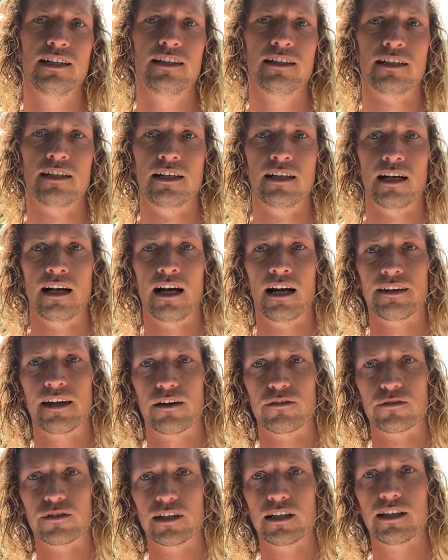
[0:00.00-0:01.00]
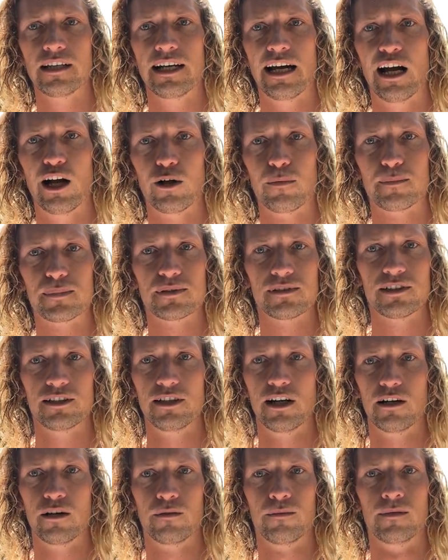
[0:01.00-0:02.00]
And that really helps, you
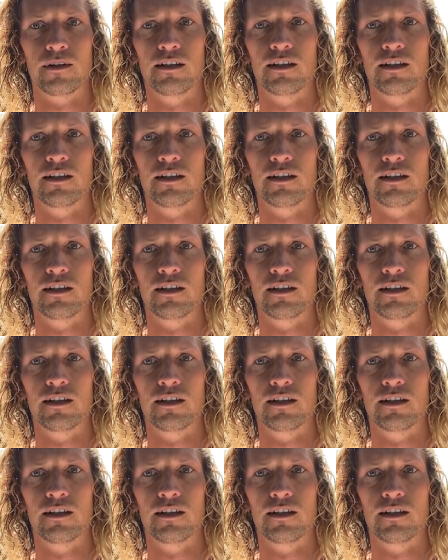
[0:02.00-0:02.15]
know,